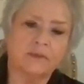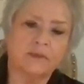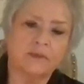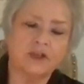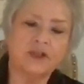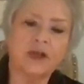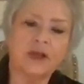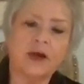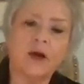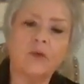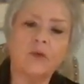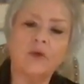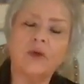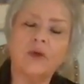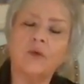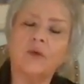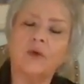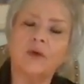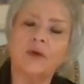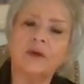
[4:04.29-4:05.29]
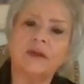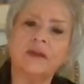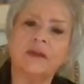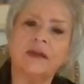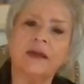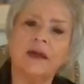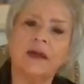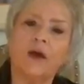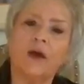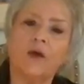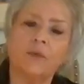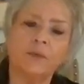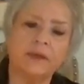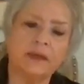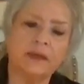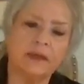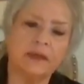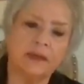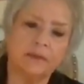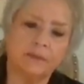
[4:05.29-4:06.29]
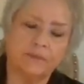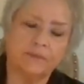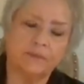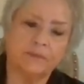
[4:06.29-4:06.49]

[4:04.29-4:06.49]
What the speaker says: shall reward thee openly."